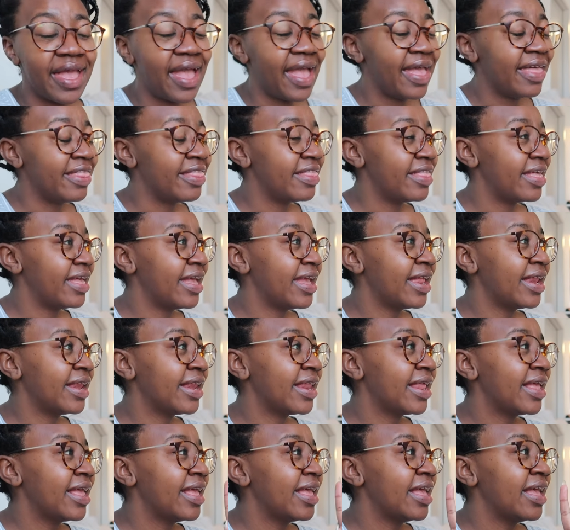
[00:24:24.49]
And then
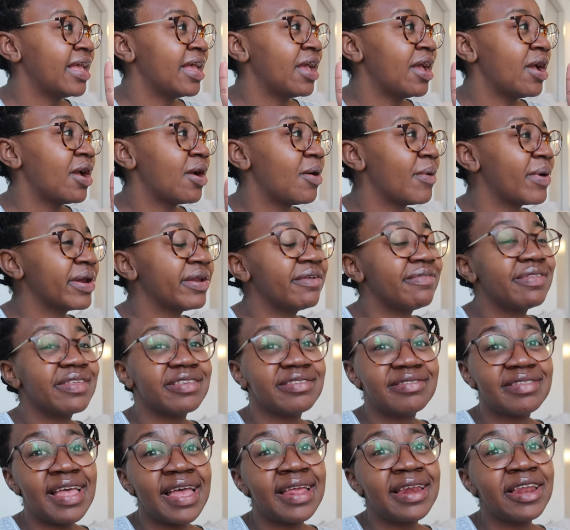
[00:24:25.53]
one of the
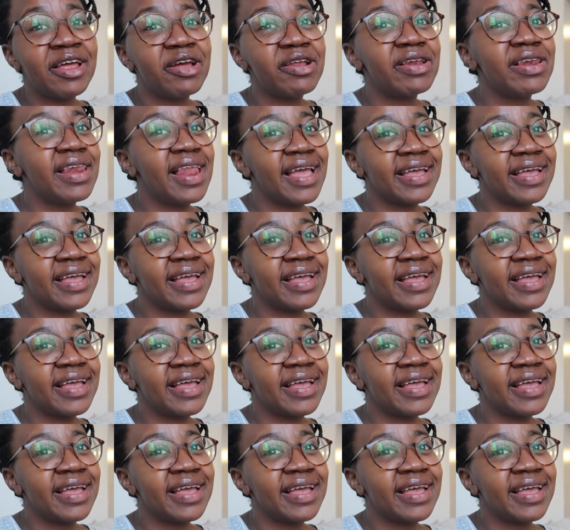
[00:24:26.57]
standout